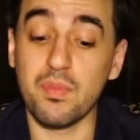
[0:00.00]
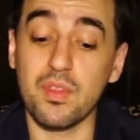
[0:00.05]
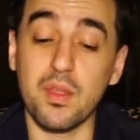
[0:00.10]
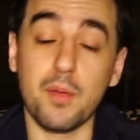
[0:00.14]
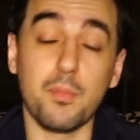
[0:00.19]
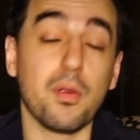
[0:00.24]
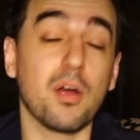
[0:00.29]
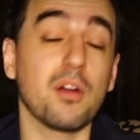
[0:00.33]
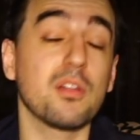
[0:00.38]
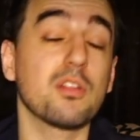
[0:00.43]

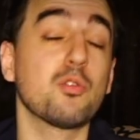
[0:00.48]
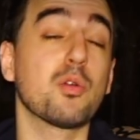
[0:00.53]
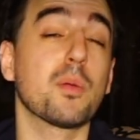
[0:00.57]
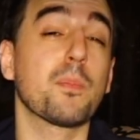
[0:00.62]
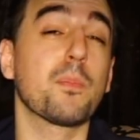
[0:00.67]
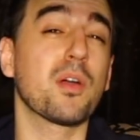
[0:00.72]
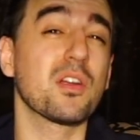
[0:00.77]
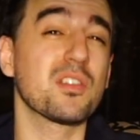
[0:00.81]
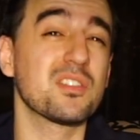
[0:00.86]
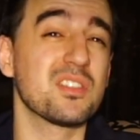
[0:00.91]
that probably were
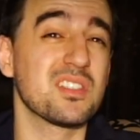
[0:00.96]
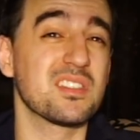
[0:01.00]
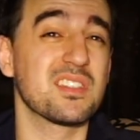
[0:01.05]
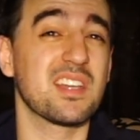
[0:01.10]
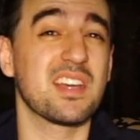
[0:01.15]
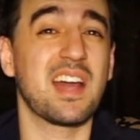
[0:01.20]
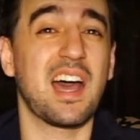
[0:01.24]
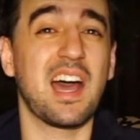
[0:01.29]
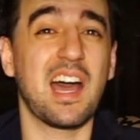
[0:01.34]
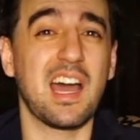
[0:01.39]
purchased
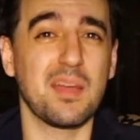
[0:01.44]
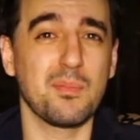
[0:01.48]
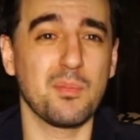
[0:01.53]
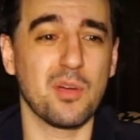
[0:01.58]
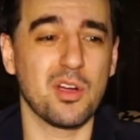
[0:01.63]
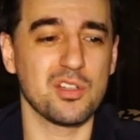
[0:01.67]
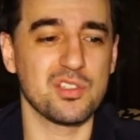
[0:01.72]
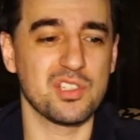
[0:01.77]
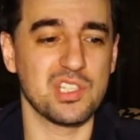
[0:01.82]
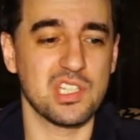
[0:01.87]
at a high
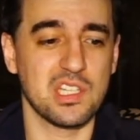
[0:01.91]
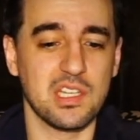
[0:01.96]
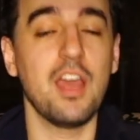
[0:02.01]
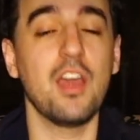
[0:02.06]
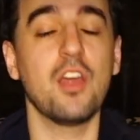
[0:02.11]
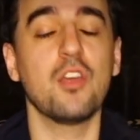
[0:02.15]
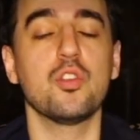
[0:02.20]
margin,